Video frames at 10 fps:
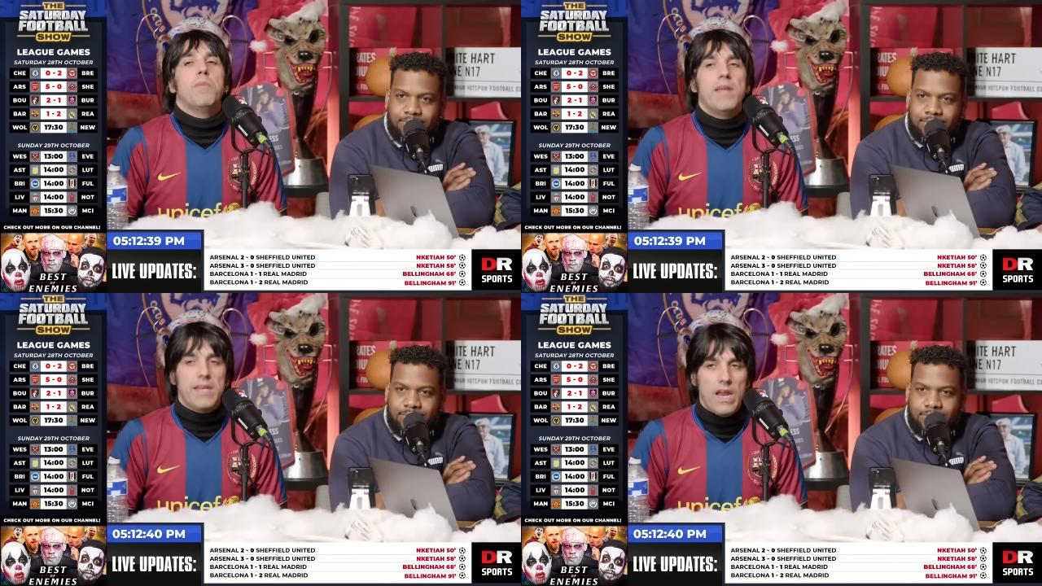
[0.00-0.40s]

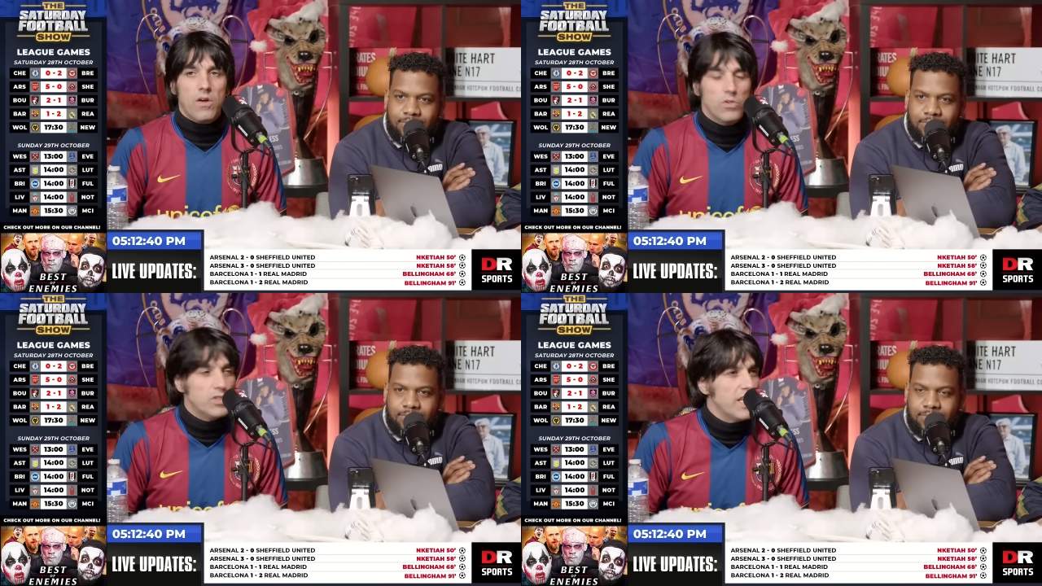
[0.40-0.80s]
Speaker 1: play in
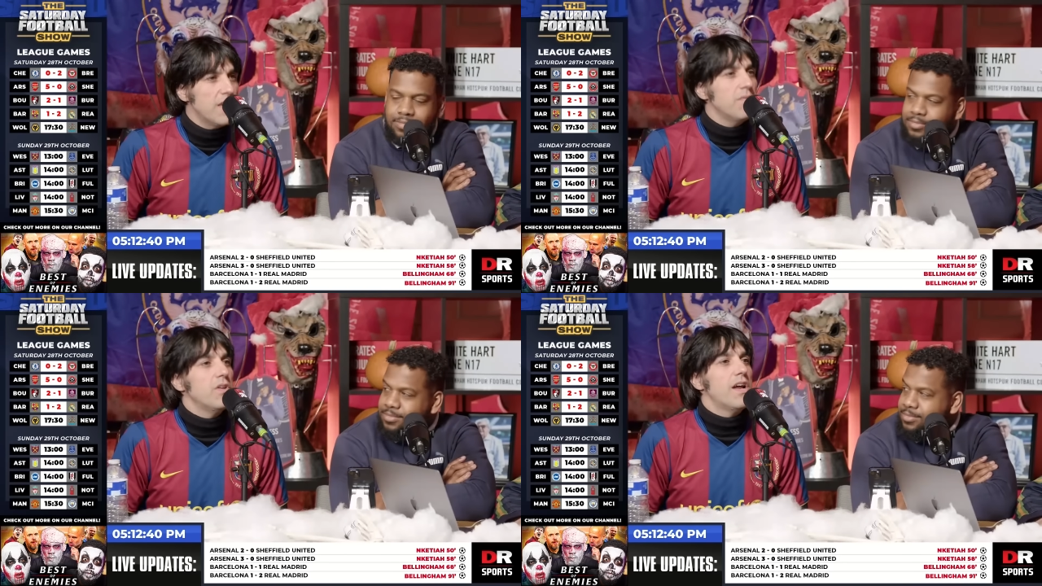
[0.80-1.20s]
a good
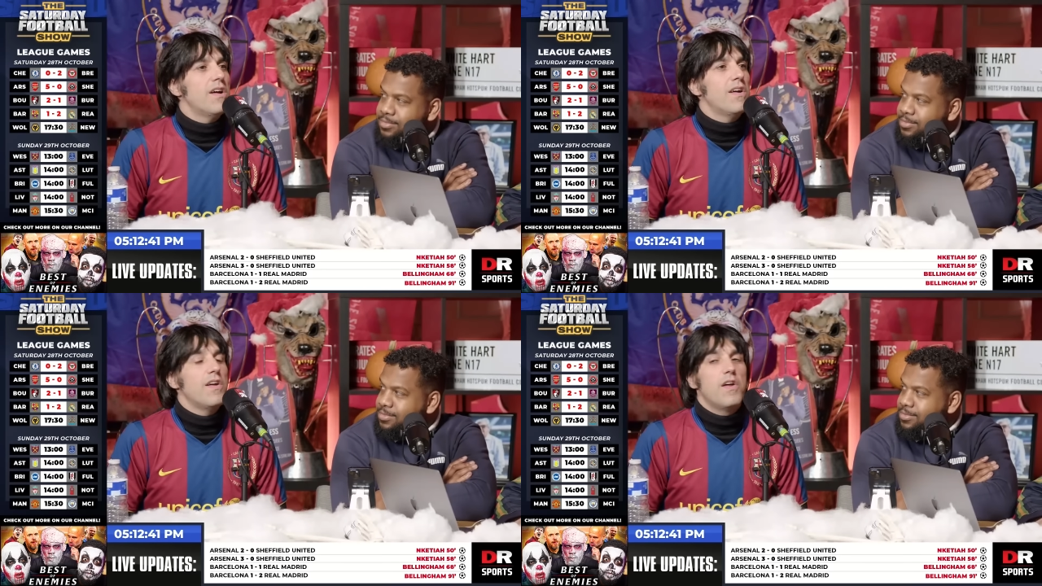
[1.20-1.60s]
team, you
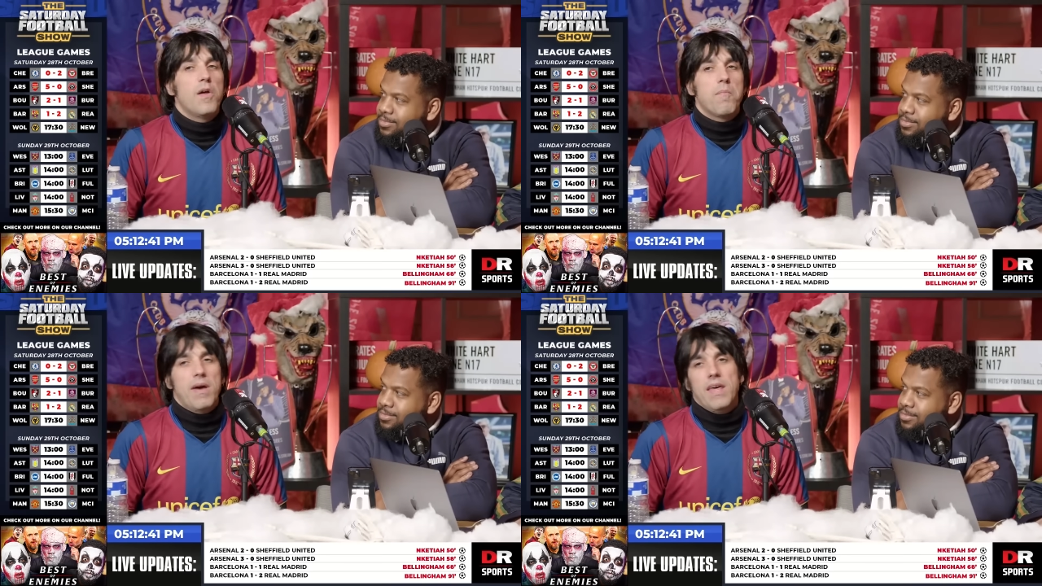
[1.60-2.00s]
know.
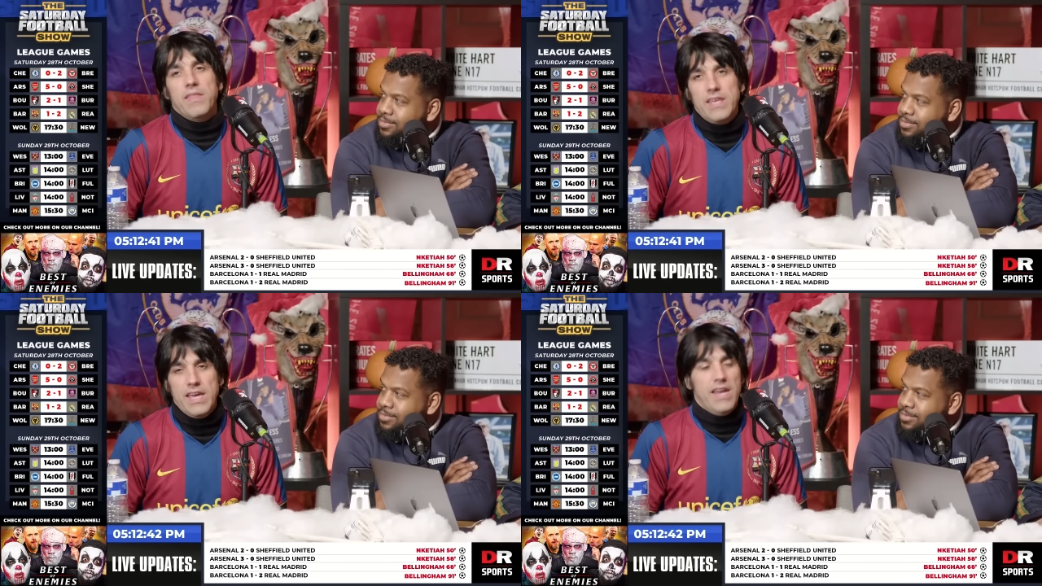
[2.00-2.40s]
Exactly,
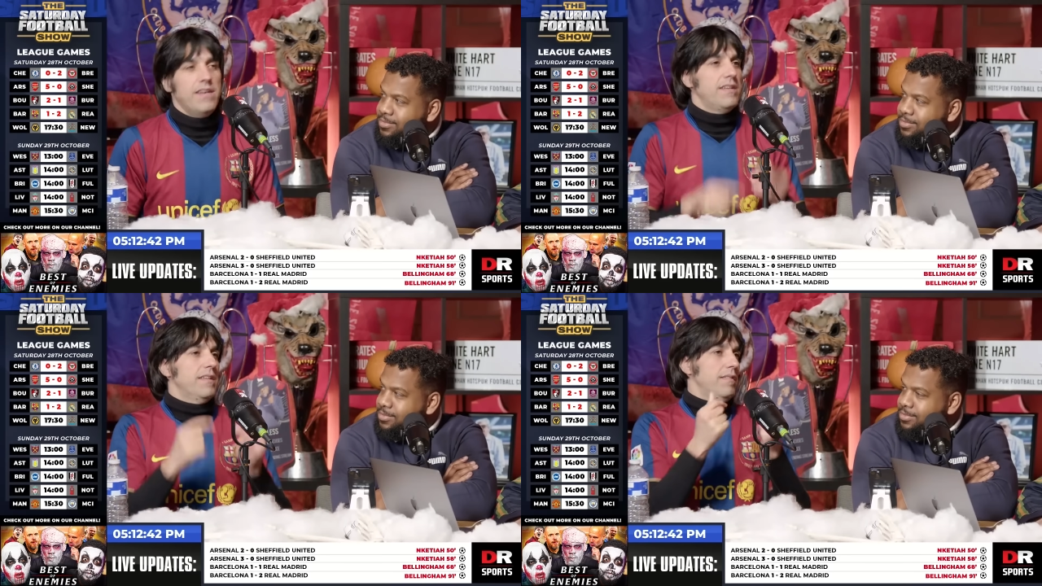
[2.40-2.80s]
a proper
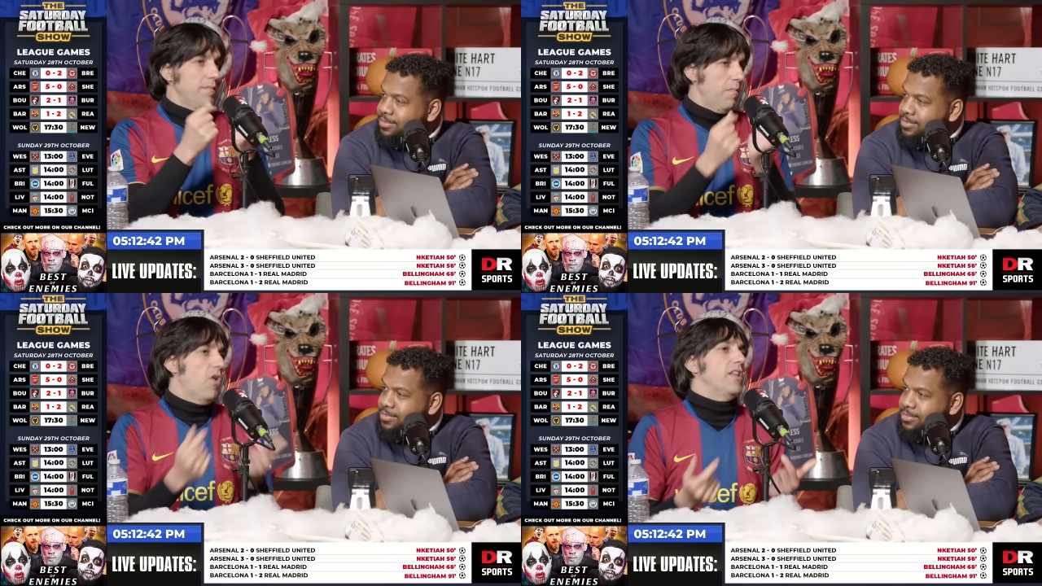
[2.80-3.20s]
team.
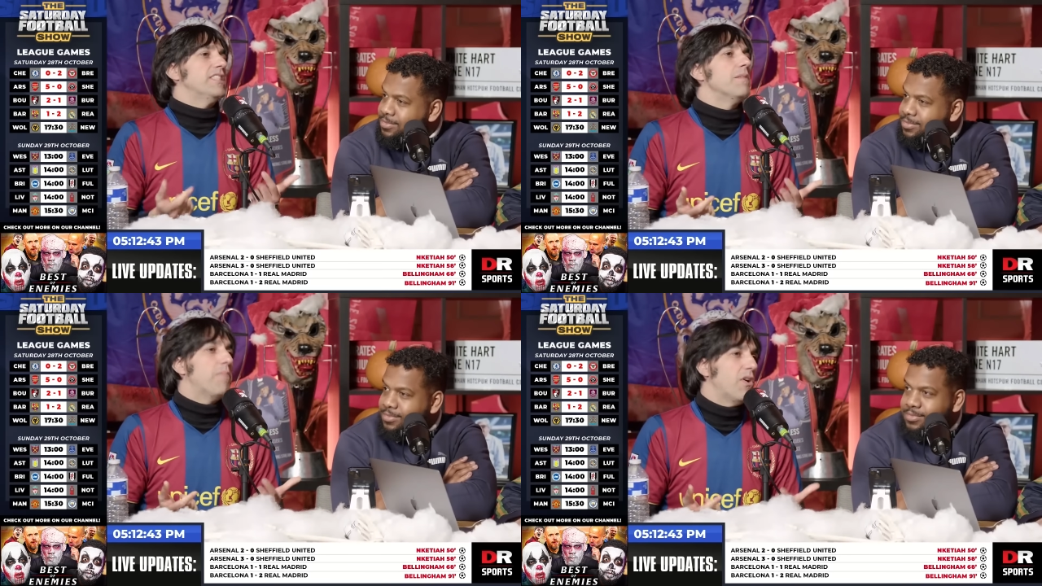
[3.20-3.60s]
And
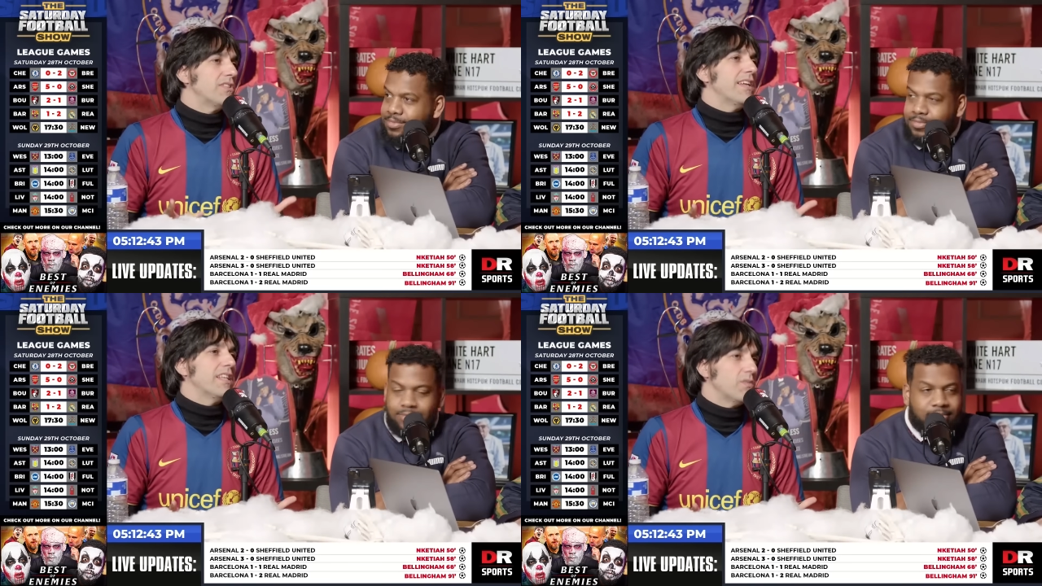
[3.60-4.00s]
it's
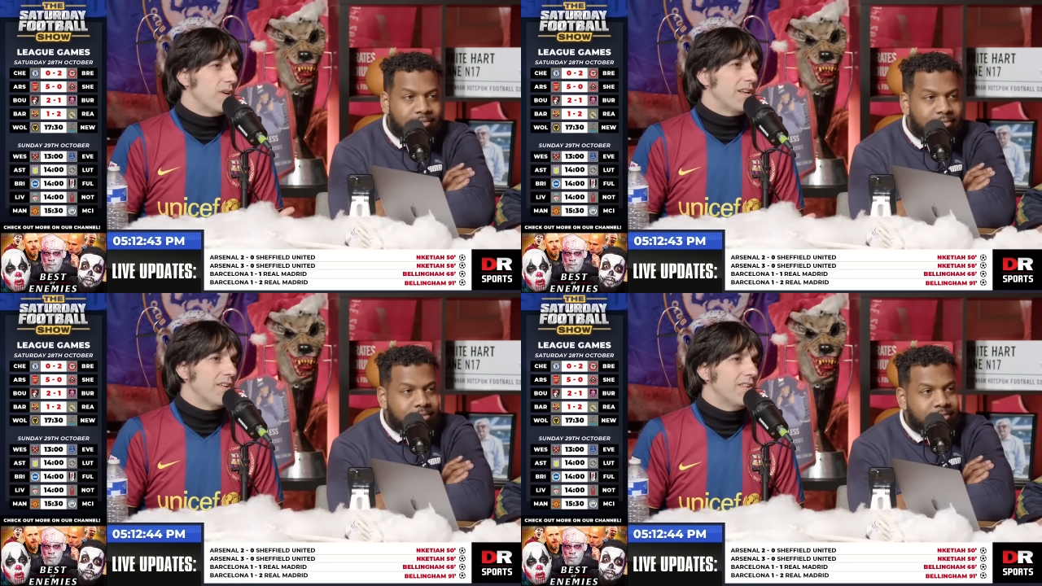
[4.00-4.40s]
important as
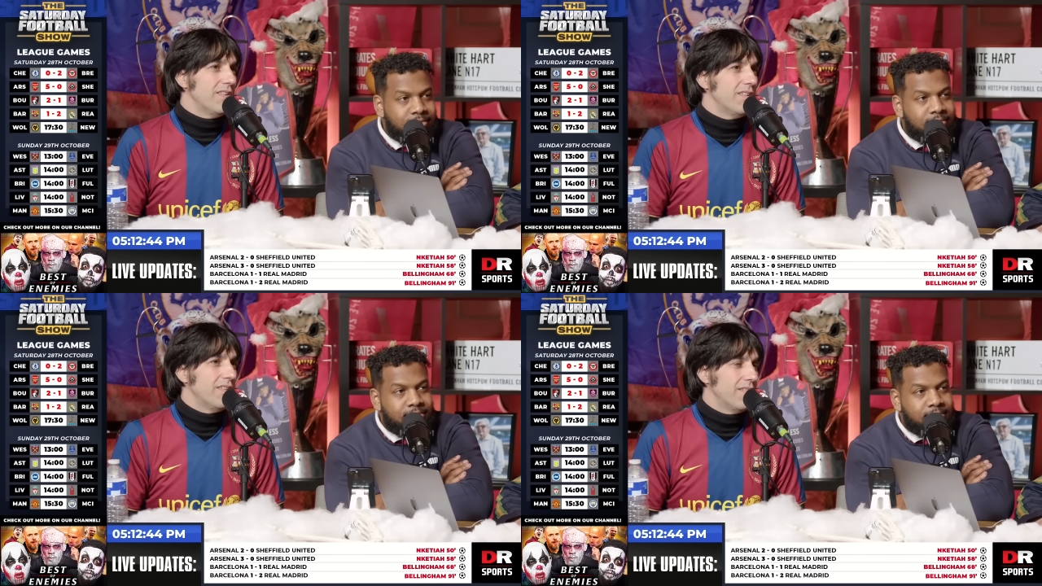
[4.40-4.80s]
well, no?
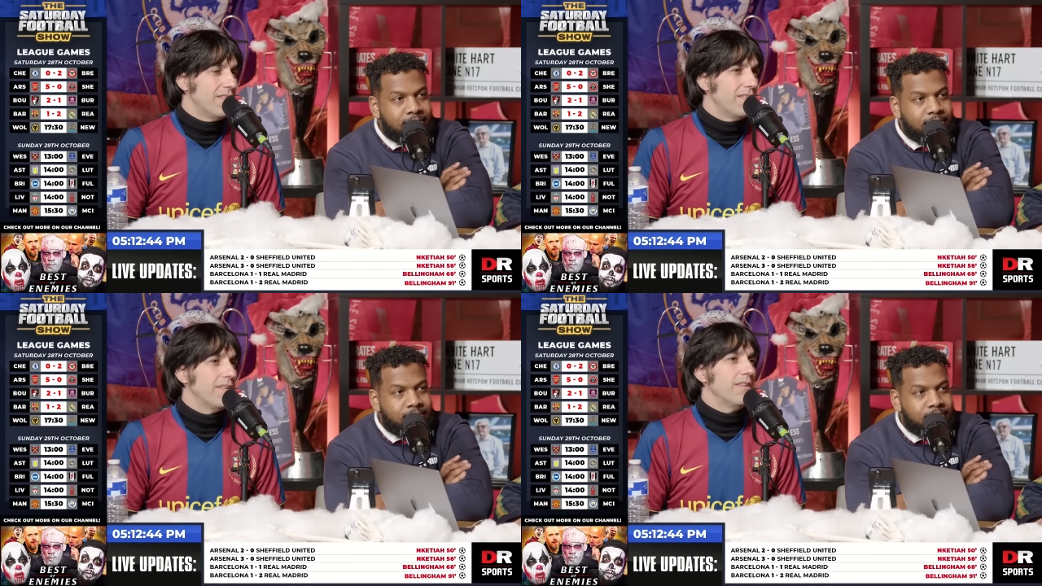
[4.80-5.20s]
It's
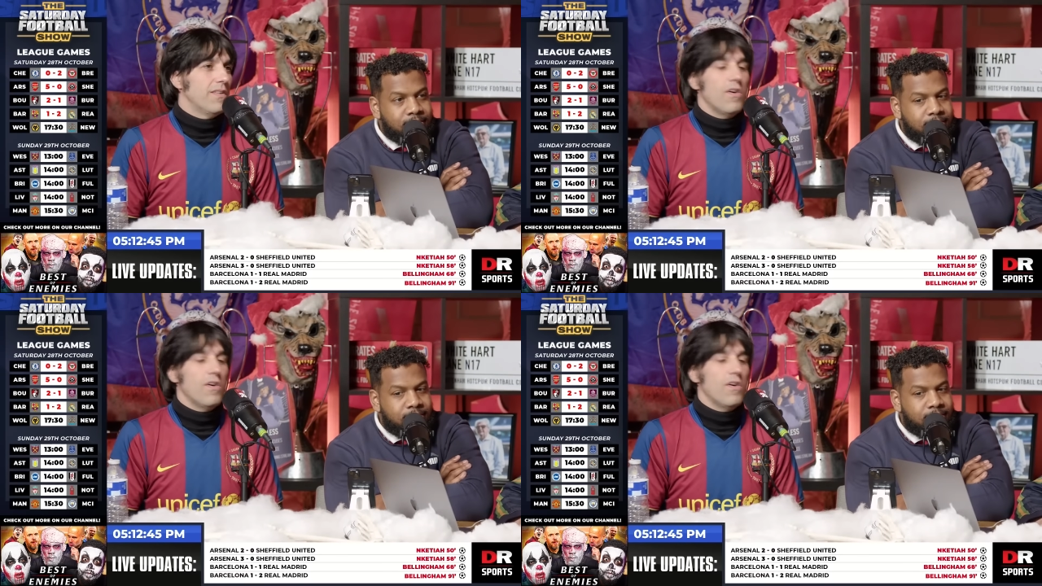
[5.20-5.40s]
important as